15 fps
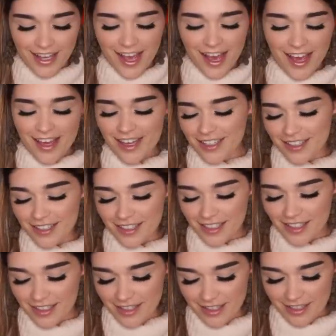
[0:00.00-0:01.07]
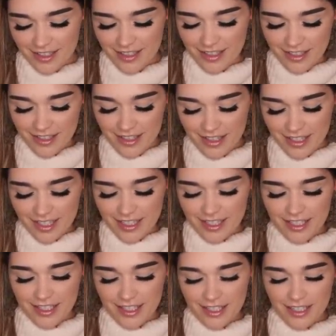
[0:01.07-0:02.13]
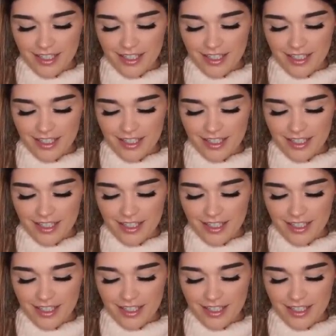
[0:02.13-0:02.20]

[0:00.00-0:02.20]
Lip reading: And this